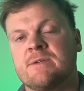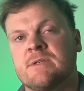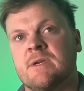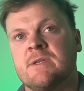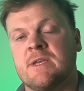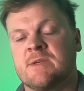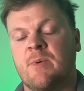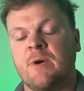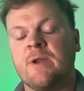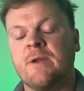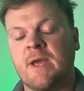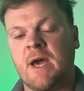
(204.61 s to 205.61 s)
At this
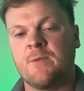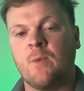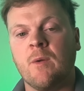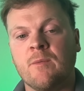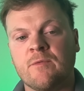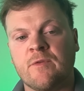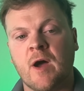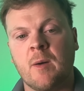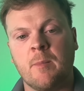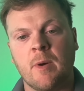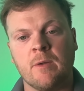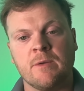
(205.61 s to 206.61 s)
point, I only had one
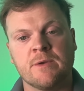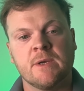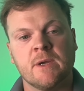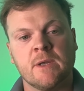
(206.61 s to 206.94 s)
farm pond,